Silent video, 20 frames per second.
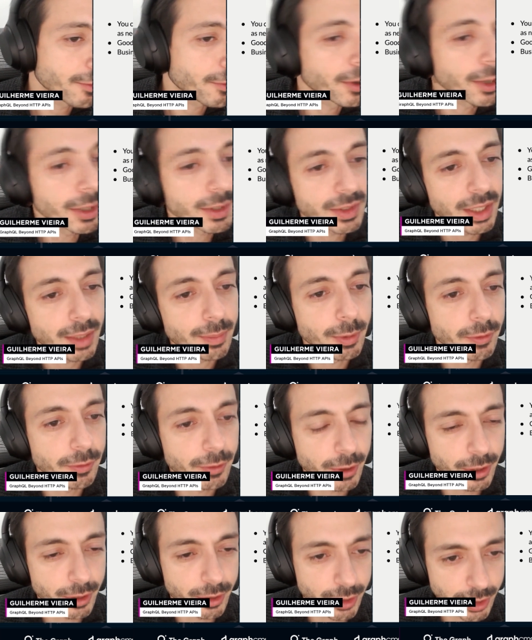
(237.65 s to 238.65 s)
for example,
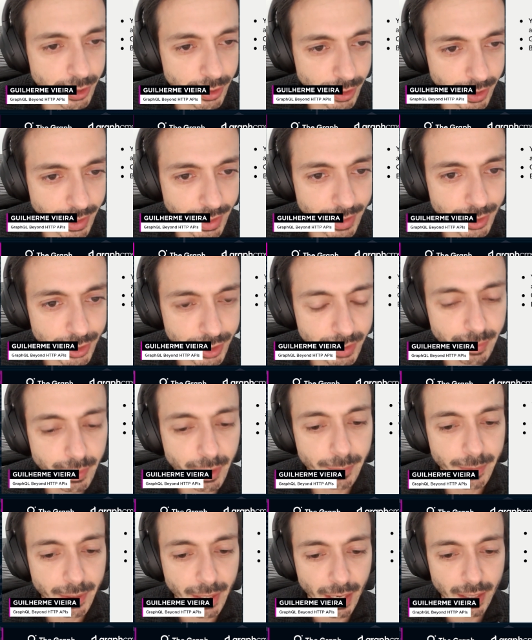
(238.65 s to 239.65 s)
for your H T
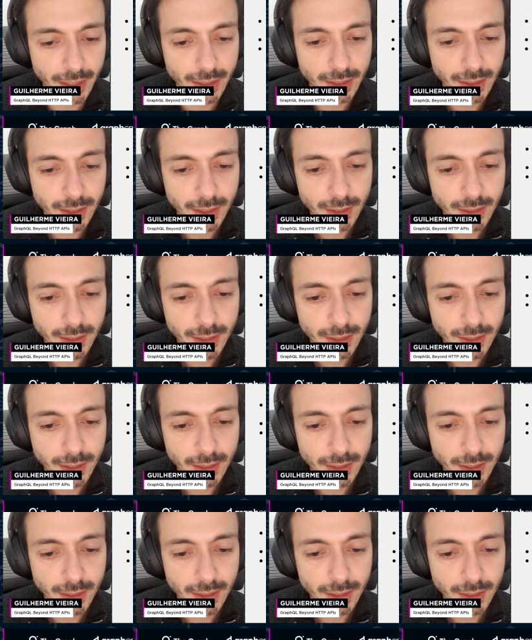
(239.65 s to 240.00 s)
T P A P I.